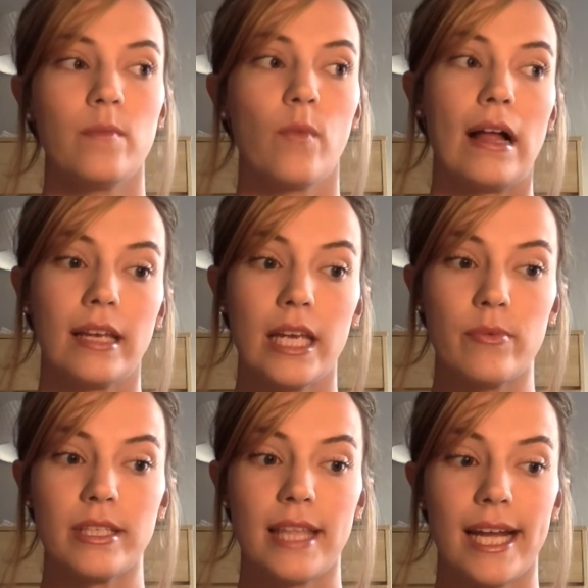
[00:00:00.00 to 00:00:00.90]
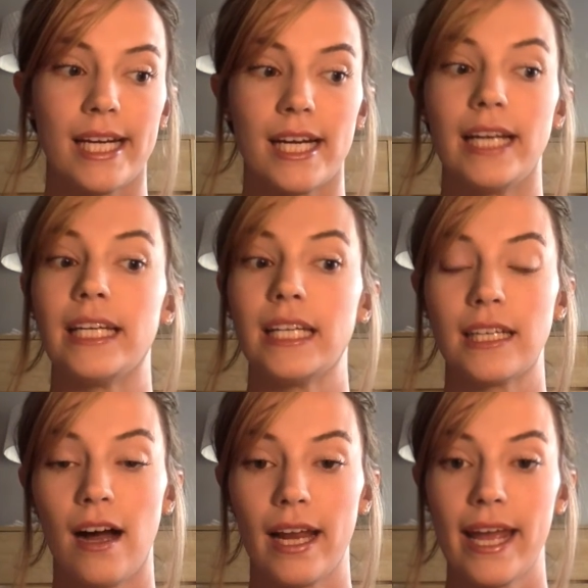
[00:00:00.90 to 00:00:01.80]
while he was there, and he
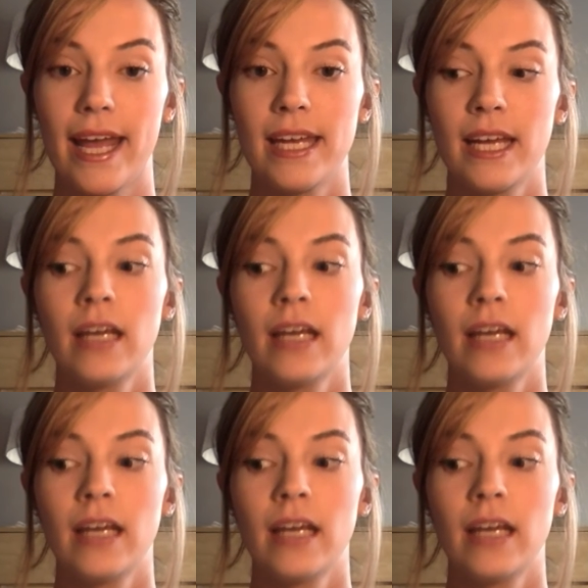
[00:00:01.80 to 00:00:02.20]
got it.